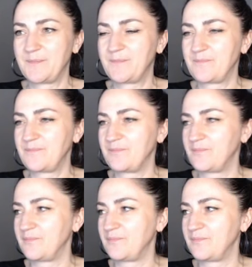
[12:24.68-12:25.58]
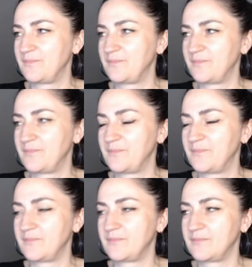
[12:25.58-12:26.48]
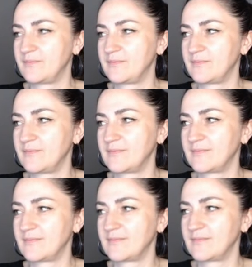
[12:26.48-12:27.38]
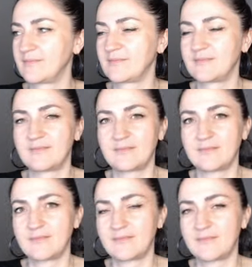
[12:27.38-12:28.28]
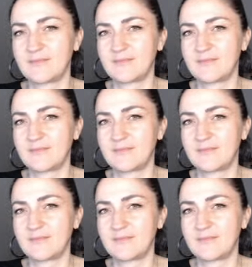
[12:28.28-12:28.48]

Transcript: (silence)